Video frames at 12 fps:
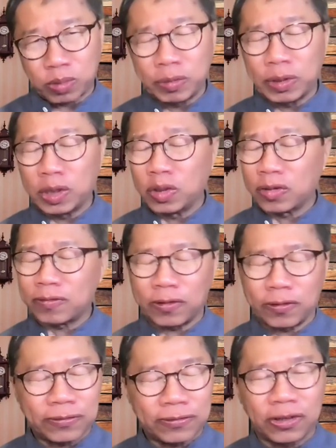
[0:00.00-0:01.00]
We will look
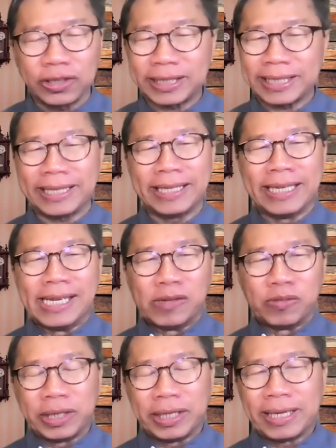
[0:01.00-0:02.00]
for faults
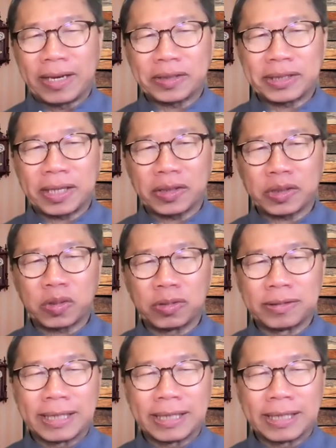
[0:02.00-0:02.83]
within ourselves.